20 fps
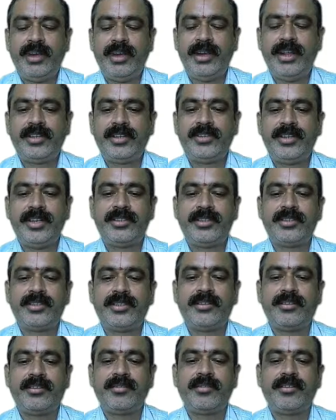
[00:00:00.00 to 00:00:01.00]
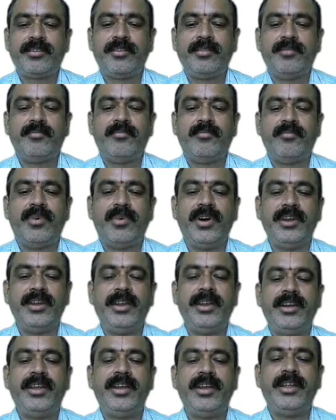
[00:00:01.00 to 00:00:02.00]
very next is
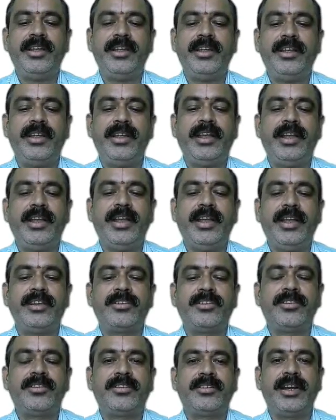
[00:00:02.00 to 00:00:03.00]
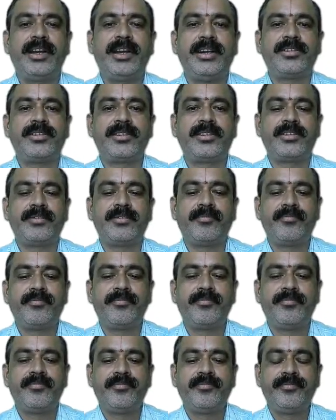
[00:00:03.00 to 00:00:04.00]
monitoring against threats.
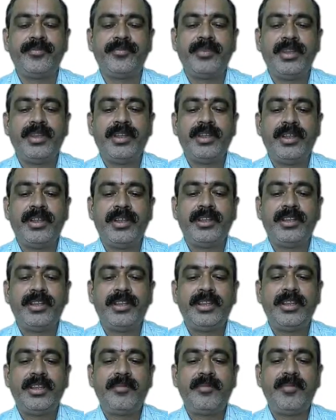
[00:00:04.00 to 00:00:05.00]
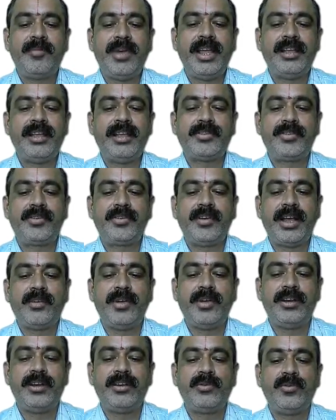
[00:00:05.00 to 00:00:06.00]
The banks should
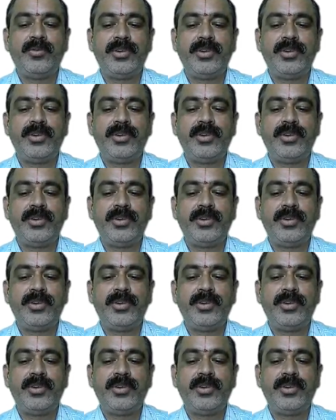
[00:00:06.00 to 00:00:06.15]
acquire